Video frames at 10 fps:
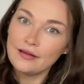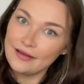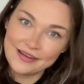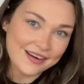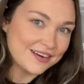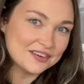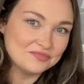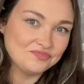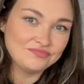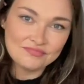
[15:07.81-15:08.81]
Oh,
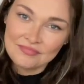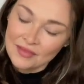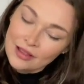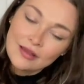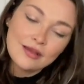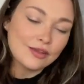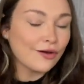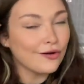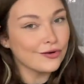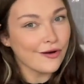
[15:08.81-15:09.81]

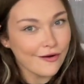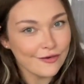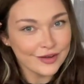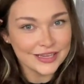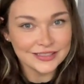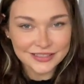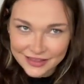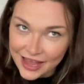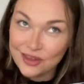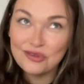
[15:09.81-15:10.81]
go Culver's.
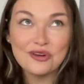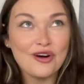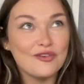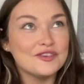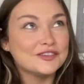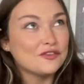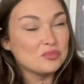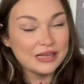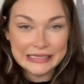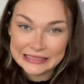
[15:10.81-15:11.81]
Thank you, Culver's, for
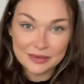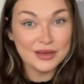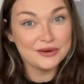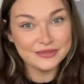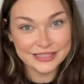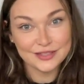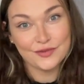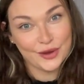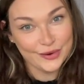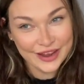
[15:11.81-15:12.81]
blessing me with this
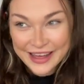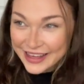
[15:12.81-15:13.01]
food.